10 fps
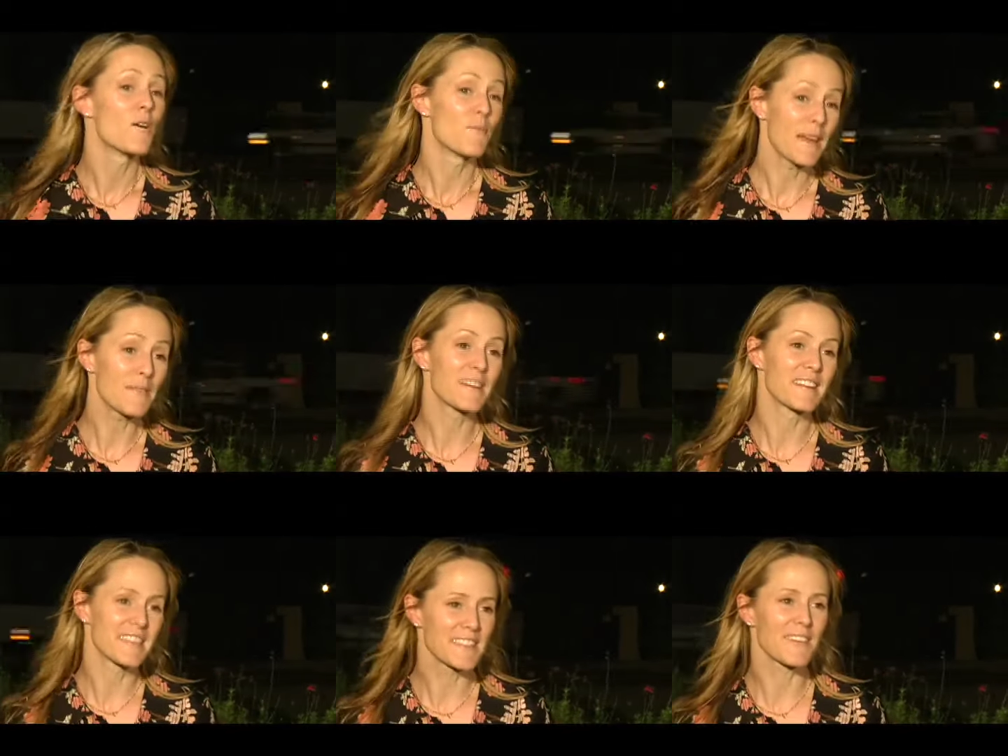Maybe
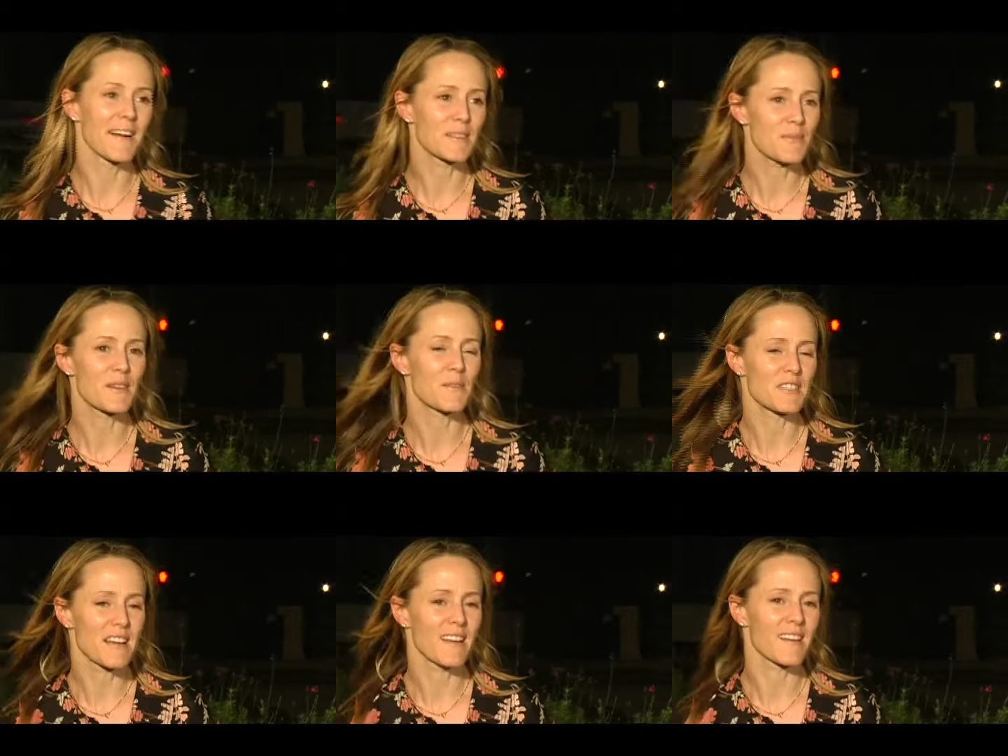it is a grasp at
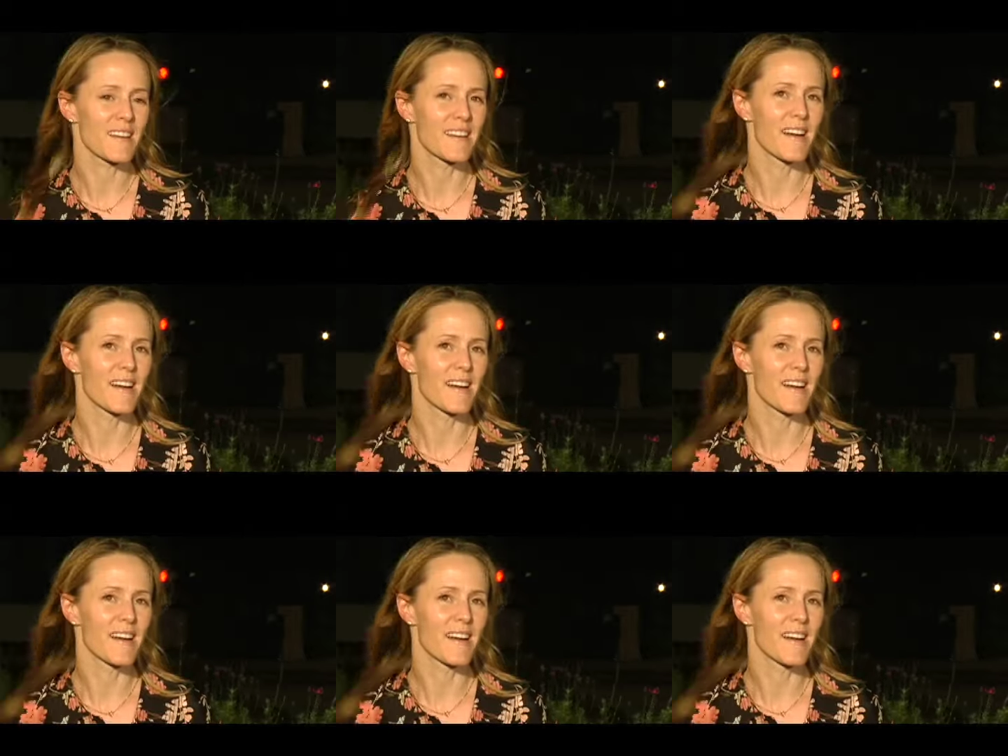immortality.